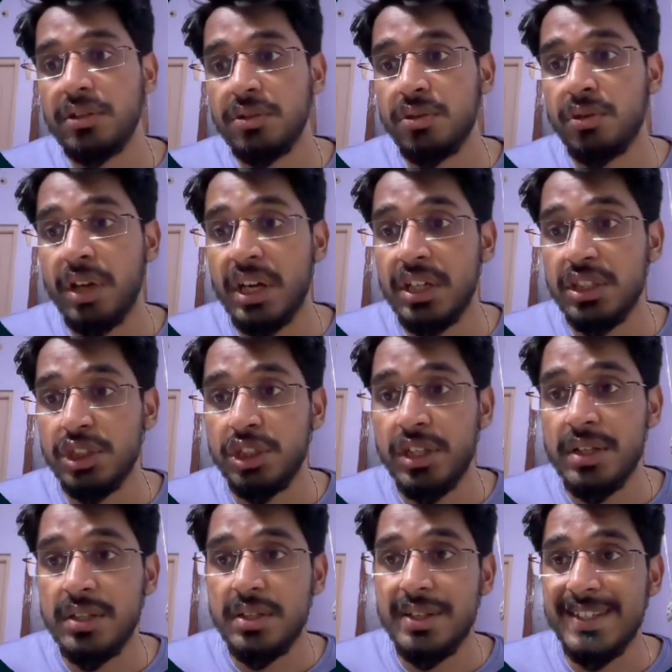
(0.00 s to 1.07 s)
So you can just
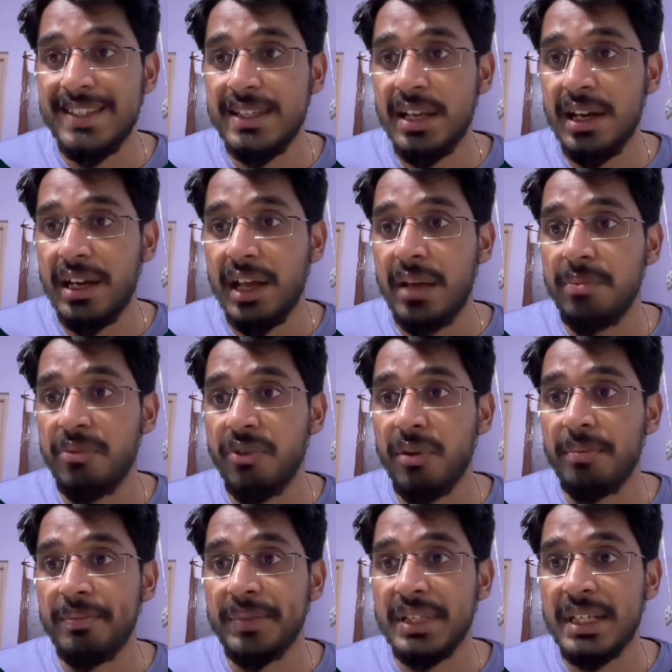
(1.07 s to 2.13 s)
change this type
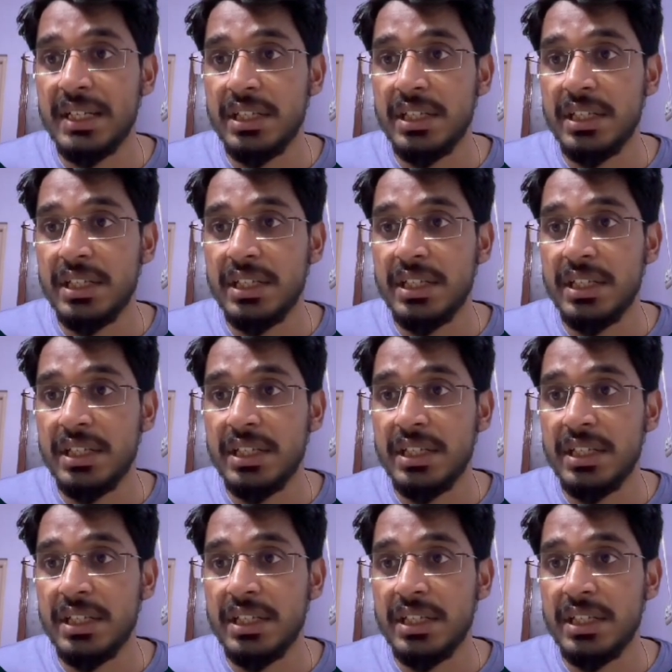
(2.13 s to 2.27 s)
from